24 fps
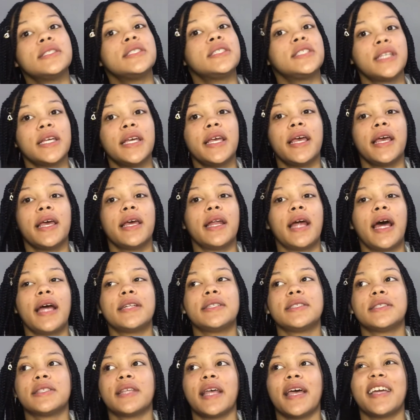Shein, I
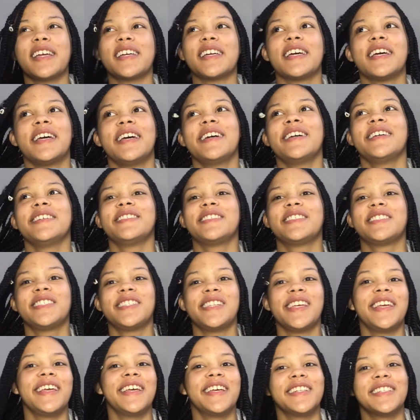just like
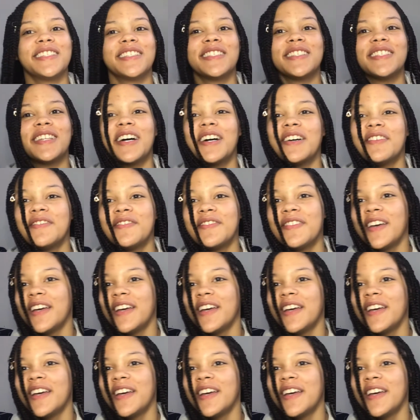Shein stuff